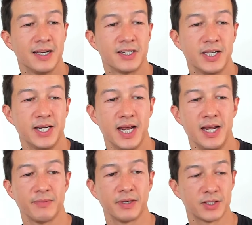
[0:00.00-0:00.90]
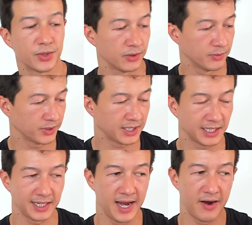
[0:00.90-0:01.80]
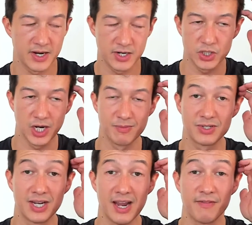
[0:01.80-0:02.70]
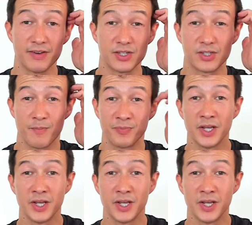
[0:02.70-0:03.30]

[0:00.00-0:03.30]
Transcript: Today, I'm going to talk with Claire and James Davis,